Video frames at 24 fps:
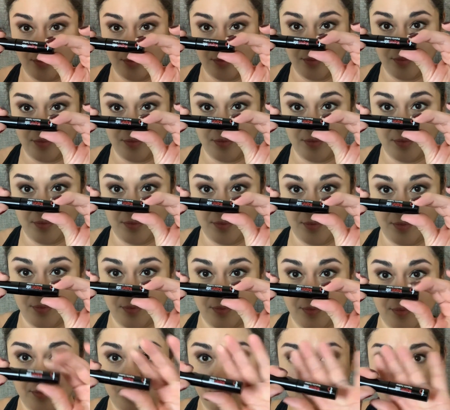a lot easier
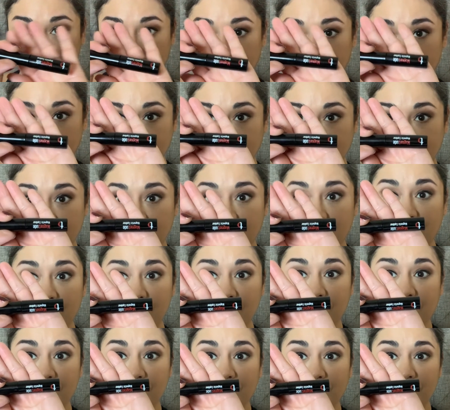to apply the second coat of
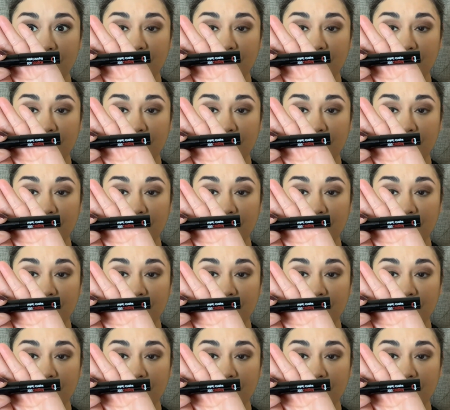liner,